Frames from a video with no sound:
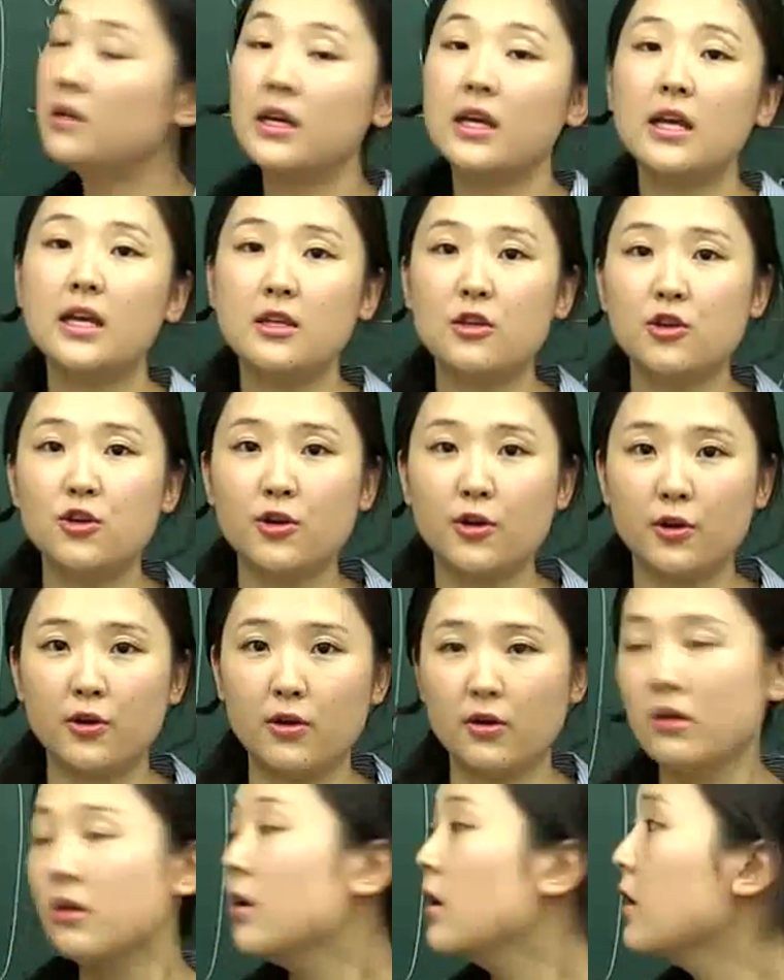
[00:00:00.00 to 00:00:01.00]
in
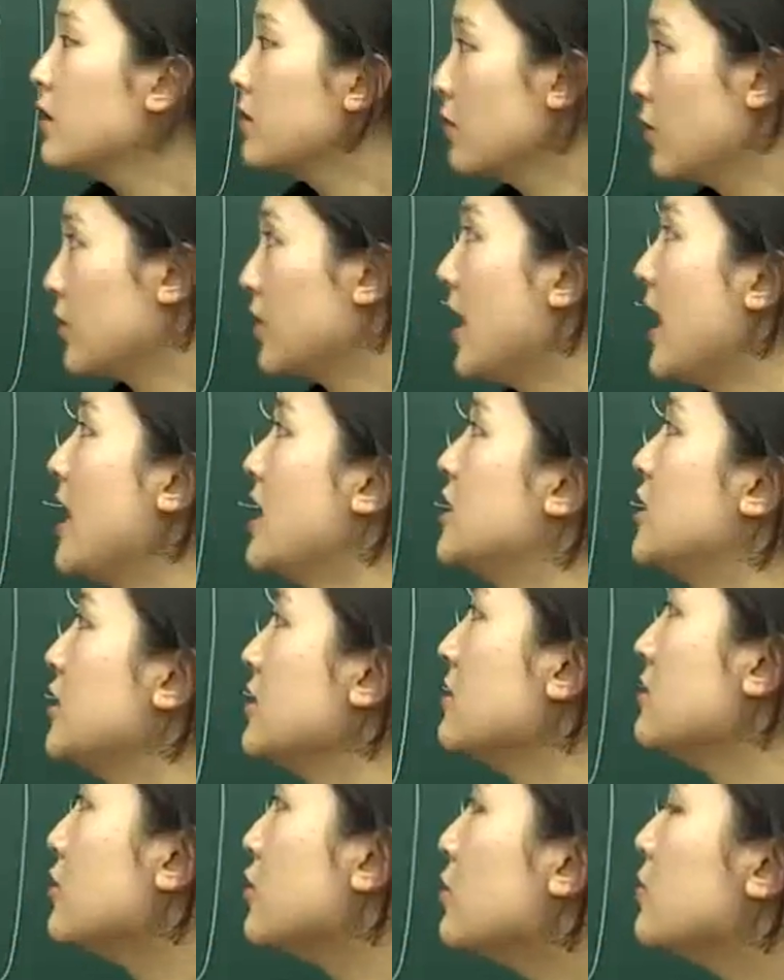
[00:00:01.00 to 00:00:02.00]
your
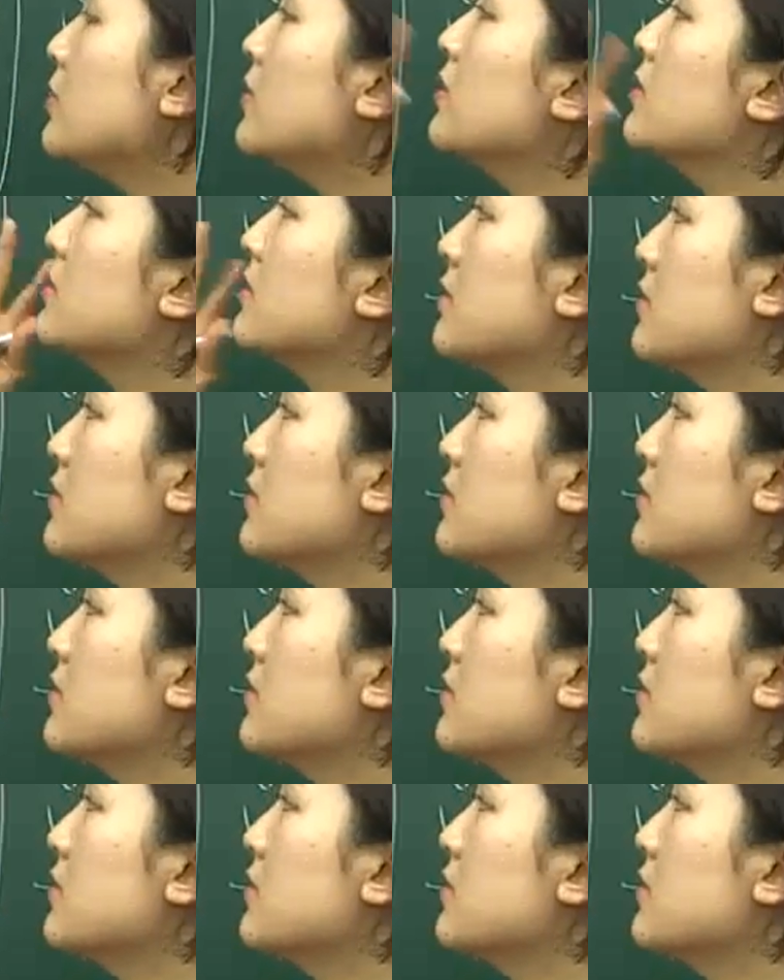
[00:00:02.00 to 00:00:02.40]
notation, you will